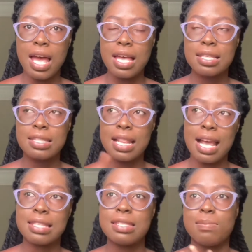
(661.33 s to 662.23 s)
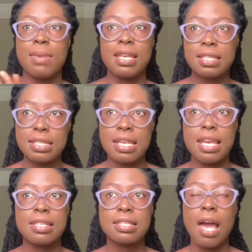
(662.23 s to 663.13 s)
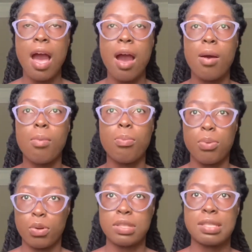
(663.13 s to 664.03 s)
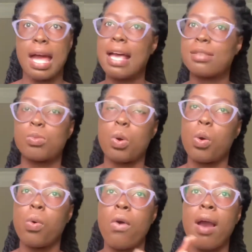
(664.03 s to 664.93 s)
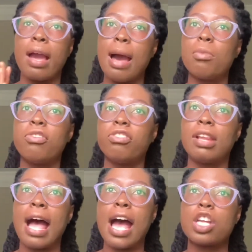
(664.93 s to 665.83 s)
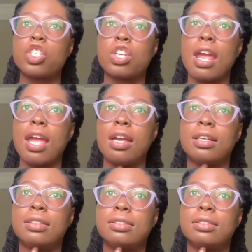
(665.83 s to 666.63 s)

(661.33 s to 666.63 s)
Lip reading: Celeste Mensah's books as well, Camouflage and